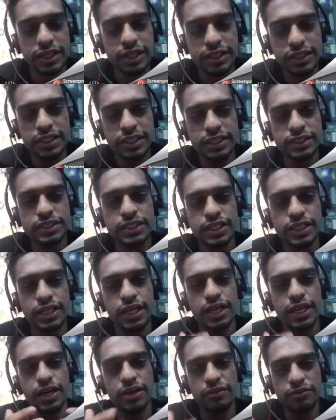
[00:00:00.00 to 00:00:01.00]
each and
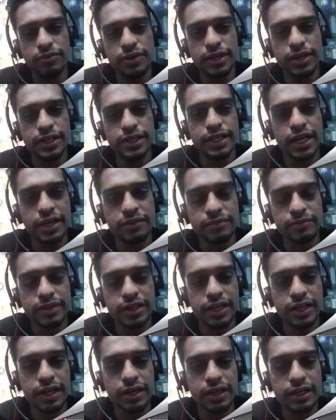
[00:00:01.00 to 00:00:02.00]
every type that
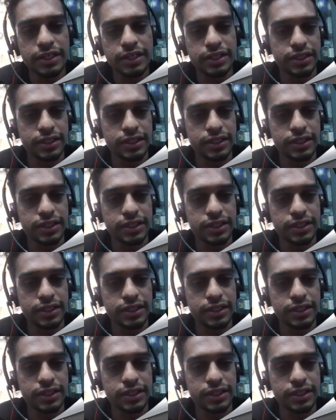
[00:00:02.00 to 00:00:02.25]
I